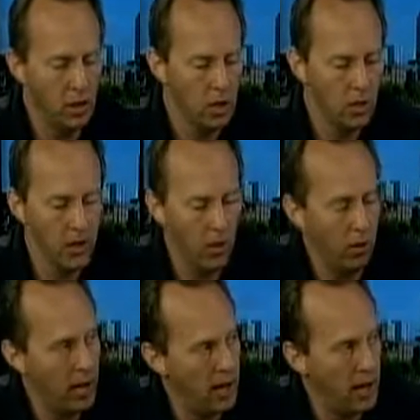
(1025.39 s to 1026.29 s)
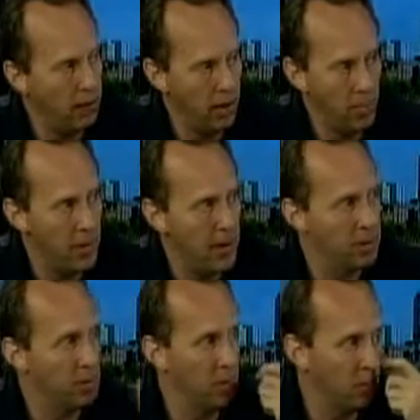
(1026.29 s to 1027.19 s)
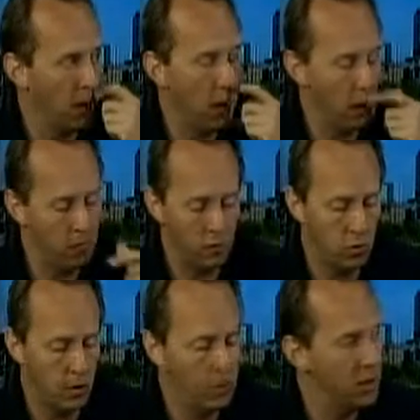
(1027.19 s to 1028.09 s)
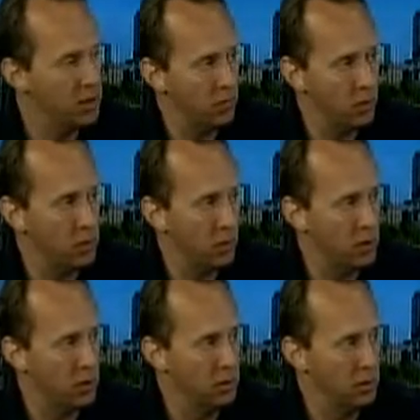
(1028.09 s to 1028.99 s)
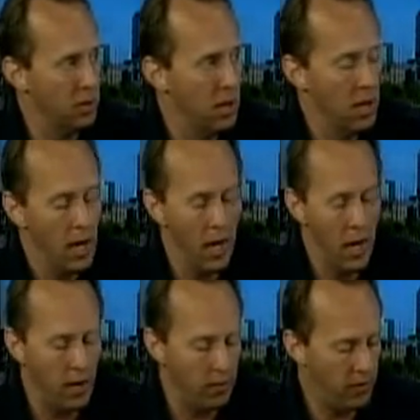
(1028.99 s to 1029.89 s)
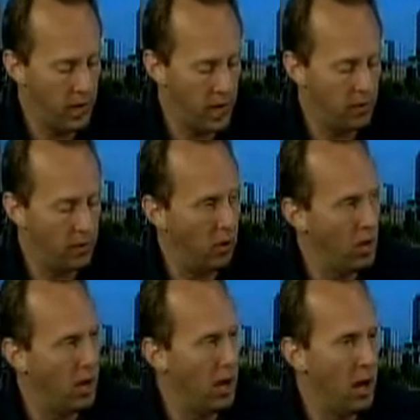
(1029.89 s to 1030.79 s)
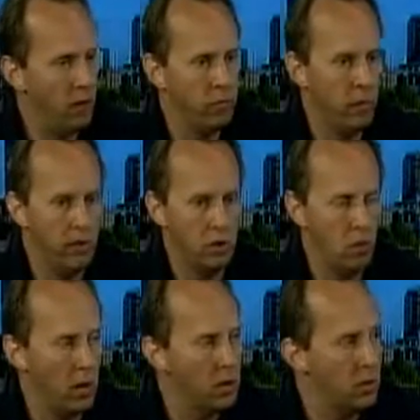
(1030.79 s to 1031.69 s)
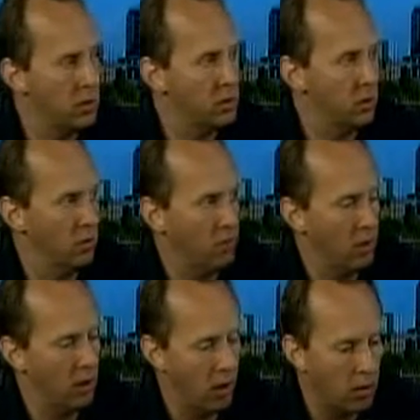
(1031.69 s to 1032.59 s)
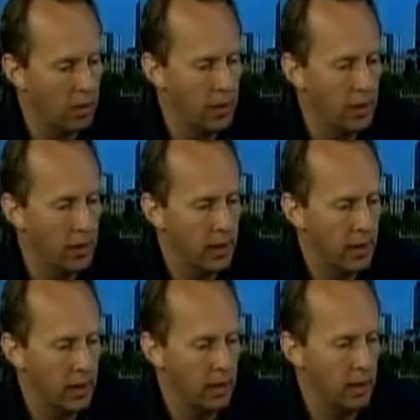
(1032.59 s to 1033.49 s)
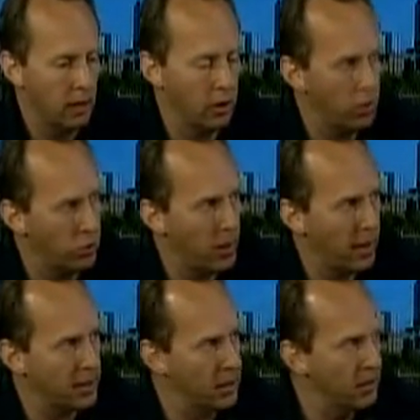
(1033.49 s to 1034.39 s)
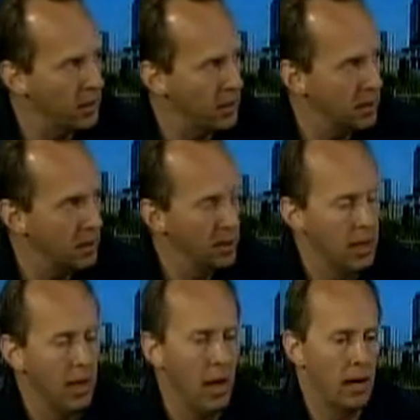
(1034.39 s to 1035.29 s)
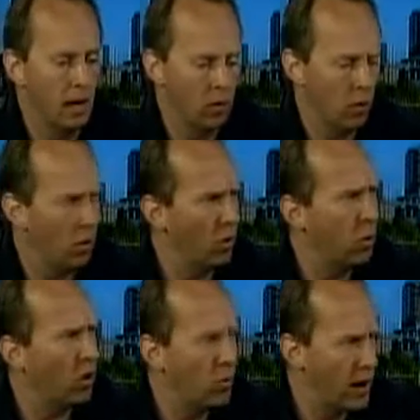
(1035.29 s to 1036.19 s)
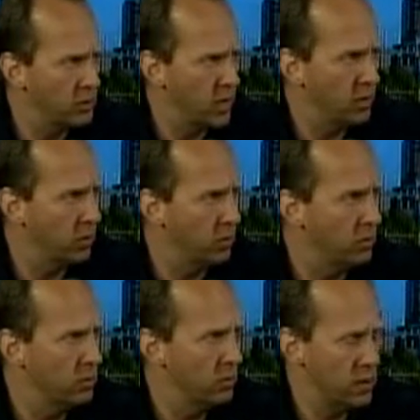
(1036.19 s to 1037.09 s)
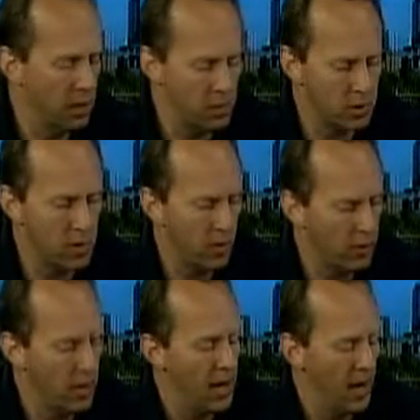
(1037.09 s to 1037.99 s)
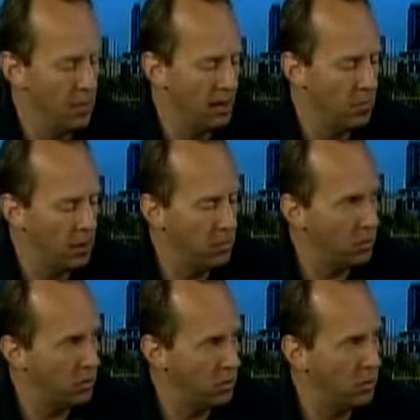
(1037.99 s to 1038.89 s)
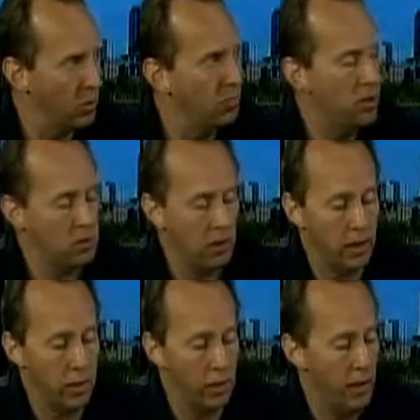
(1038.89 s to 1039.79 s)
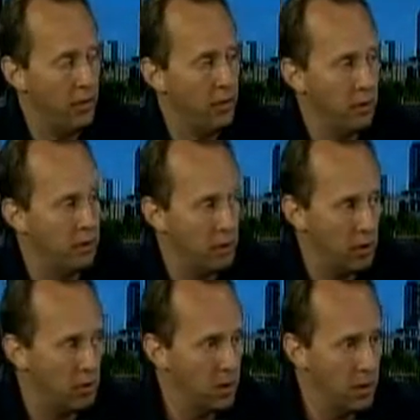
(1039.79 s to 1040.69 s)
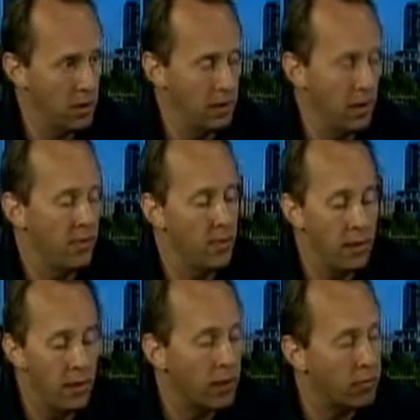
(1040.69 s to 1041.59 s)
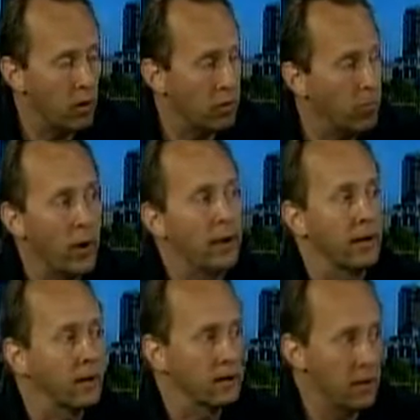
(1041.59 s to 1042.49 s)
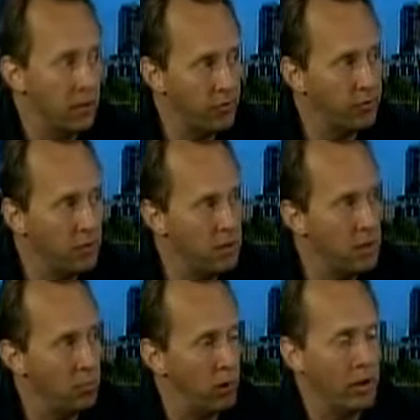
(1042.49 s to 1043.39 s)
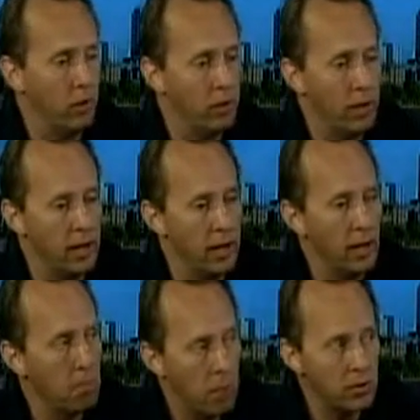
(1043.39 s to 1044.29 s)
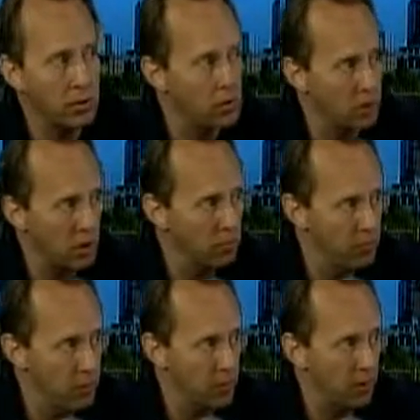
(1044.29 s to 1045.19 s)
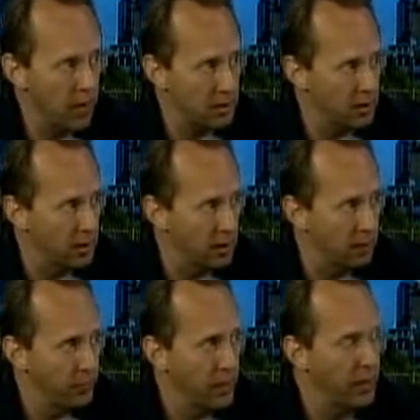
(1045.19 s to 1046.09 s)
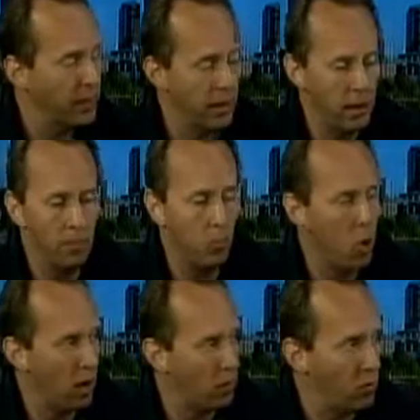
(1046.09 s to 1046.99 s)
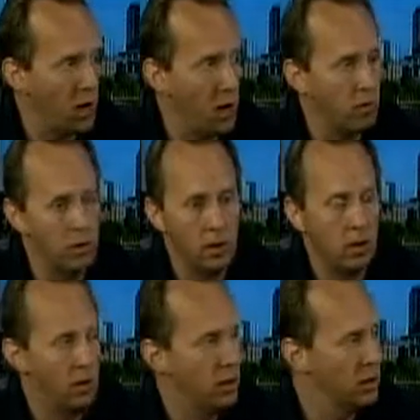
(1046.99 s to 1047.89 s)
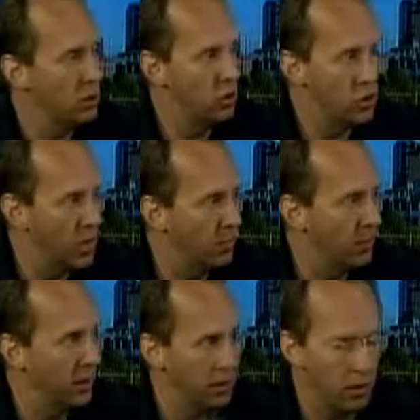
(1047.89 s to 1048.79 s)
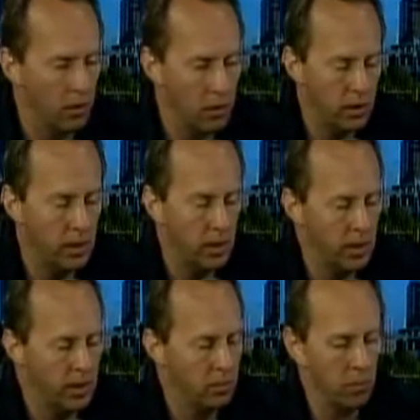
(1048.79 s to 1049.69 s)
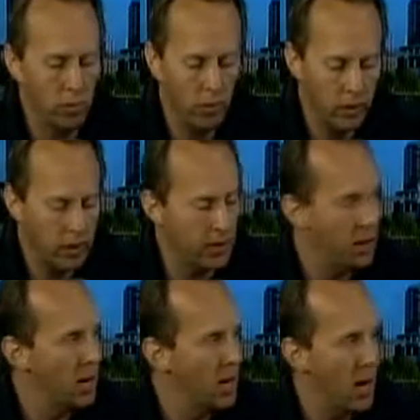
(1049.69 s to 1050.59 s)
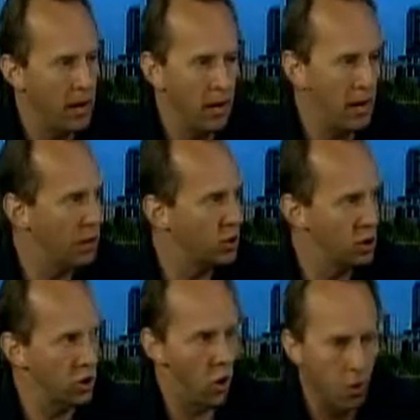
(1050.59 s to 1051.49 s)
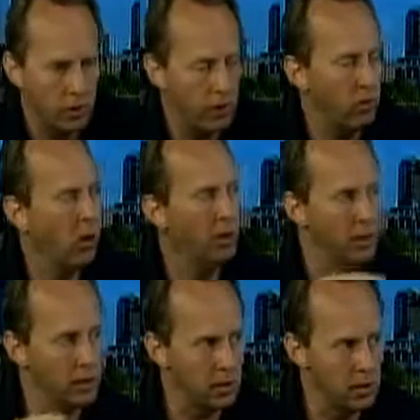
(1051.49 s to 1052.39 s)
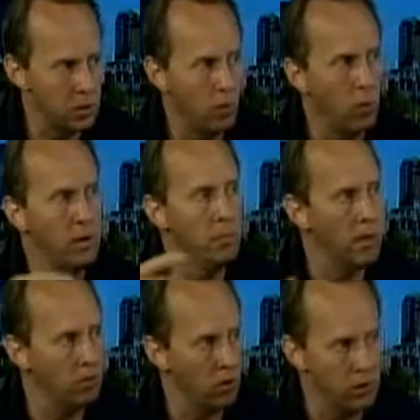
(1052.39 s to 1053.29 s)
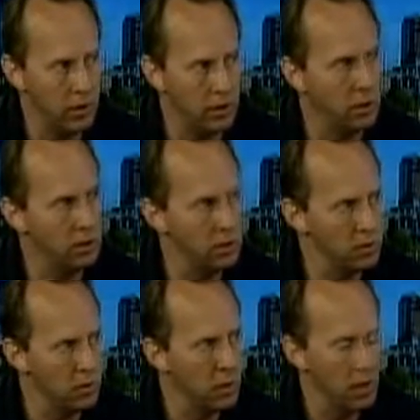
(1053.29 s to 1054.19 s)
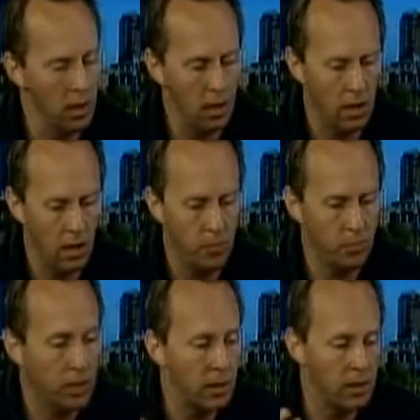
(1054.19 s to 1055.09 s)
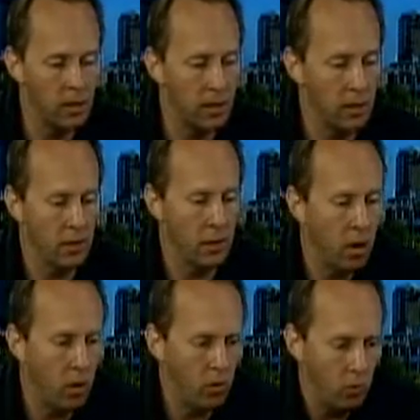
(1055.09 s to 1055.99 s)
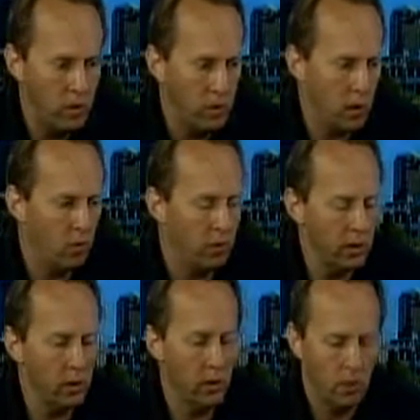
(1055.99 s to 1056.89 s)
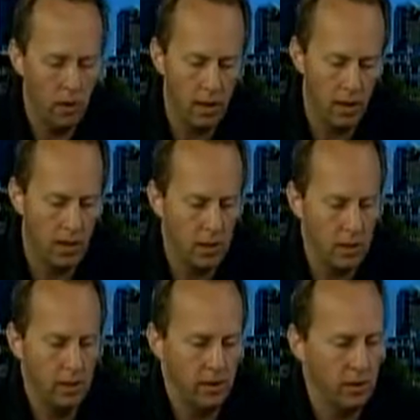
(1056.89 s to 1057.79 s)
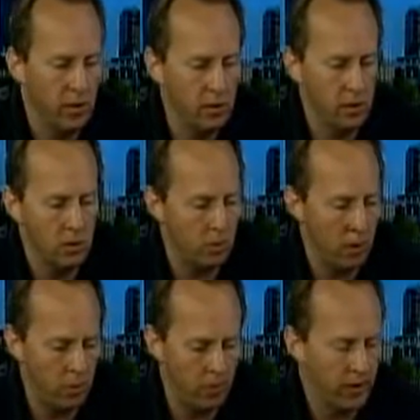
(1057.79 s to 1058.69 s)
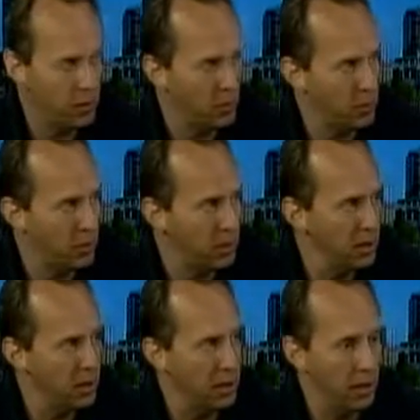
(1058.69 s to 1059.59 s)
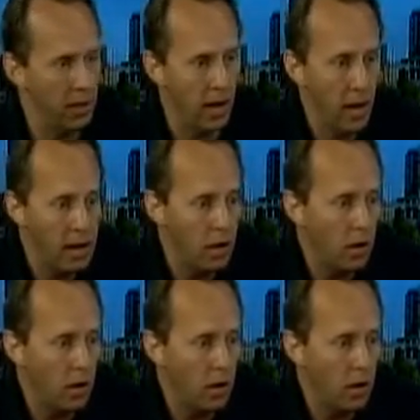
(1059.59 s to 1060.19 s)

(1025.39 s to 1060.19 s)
they'll have a maximum of 20 minutes of instruction, and then they'll have like 20 minutes of group activity, a lot of round table type of stuff, and then maybe another 20 minutes of lecture, and then they'll have 20 minutes, and then they'll have a break, a 10 or 15 minute break where they must do some physical activity. Get up, walk around, do something, get the blood moving, and then and it's just all day long. It's these 20-minute rotations. Because they know, and we know, I used to do a lot of professional speaking, and I know.